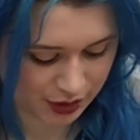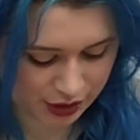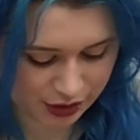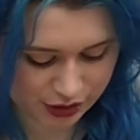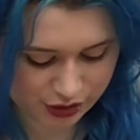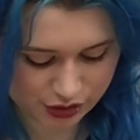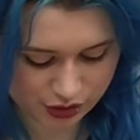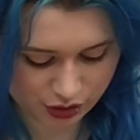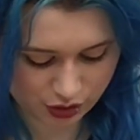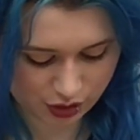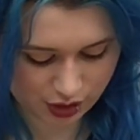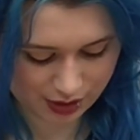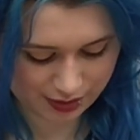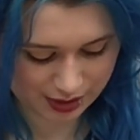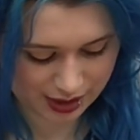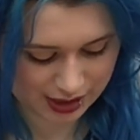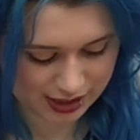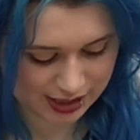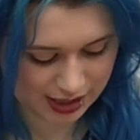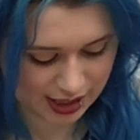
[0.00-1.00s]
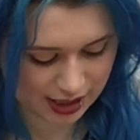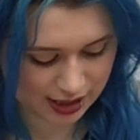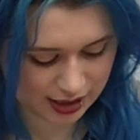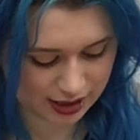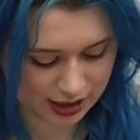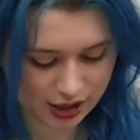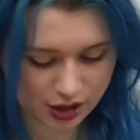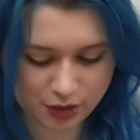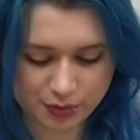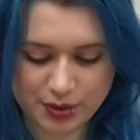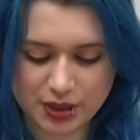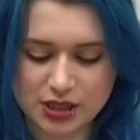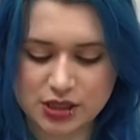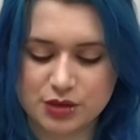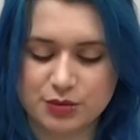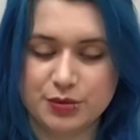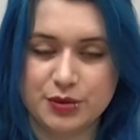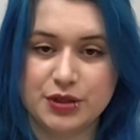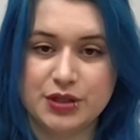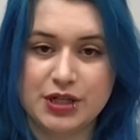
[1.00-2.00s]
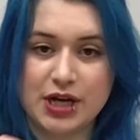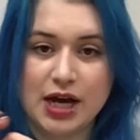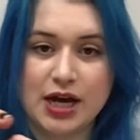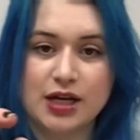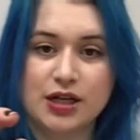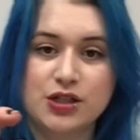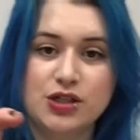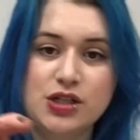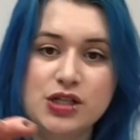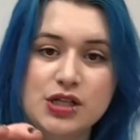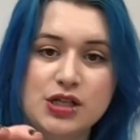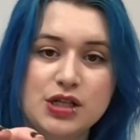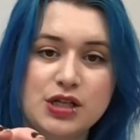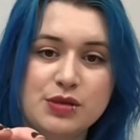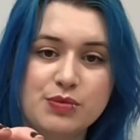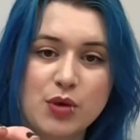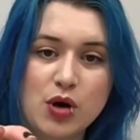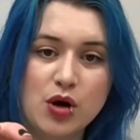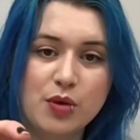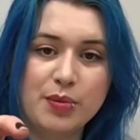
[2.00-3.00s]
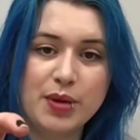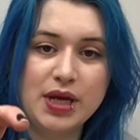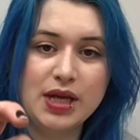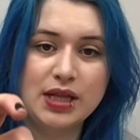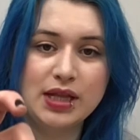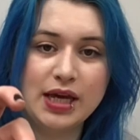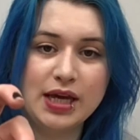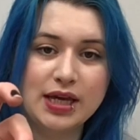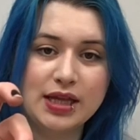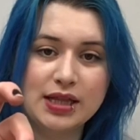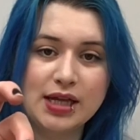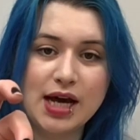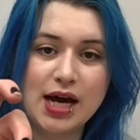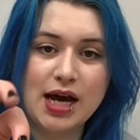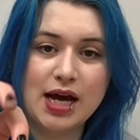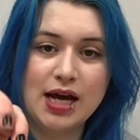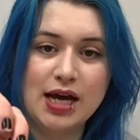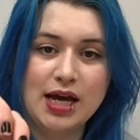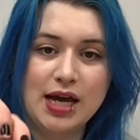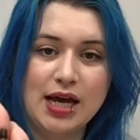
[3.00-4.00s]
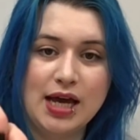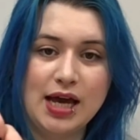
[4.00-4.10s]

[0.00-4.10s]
So I'm going to take a little piece of blue tack, just a small bit like that,